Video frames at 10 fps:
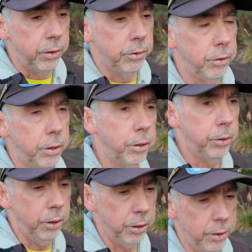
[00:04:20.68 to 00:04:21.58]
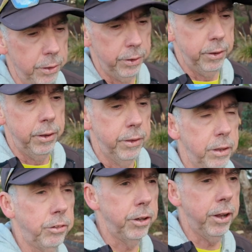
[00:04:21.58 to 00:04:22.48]
So
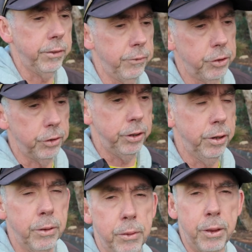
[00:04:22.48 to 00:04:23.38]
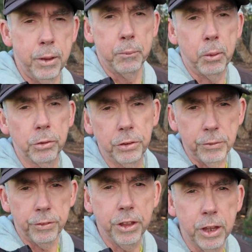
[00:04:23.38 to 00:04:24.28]
that's another very
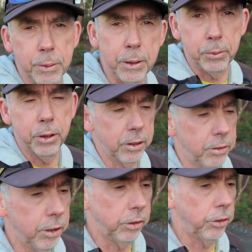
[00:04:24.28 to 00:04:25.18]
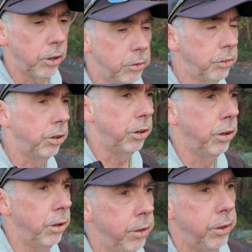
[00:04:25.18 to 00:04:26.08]
positive thing about being a tennis coach
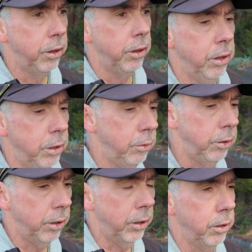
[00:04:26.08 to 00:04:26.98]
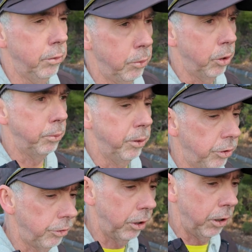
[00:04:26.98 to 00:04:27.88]
in Melbourne,
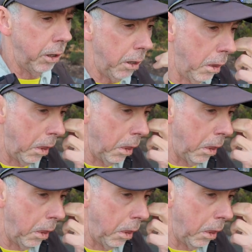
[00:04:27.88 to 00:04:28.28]
Australia.